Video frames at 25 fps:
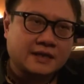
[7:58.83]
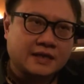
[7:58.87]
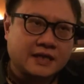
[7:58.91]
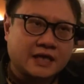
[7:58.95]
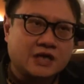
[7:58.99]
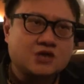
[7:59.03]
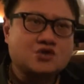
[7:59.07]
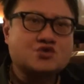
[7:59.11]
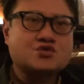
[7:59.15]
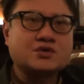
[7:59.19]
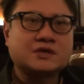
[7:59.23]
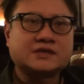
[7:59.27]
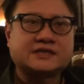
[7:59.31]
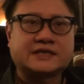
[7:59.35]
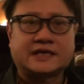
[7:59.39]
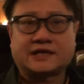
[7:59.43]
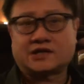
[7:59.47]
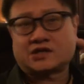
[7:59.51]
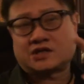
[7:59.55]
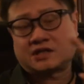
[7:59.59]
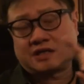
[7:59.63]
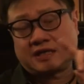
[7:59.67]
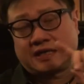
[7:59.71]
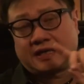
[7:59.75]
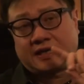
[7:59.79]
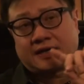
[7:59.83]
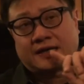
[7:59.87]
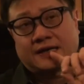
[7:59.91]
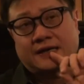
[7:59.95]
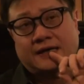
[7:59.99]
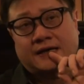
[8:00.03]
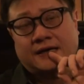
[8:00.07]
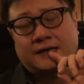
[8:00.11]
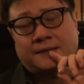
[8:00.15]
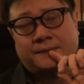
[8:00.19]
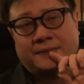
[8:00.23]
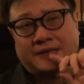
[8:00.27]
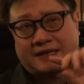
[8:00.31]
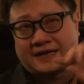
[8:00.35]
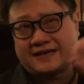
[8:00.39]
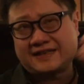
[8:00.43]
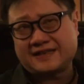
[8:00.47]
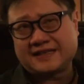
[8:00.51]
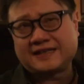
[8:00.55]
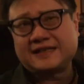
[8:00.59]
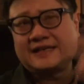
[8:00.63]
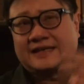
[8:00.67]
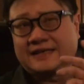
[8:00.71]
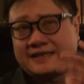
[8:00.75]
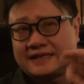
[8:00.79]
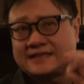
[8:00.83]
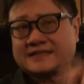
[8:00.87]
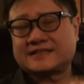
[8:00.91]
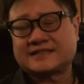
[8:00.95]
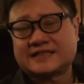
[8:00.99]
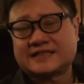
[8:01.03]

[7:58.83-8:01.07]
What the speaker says: interest actually, and I think he did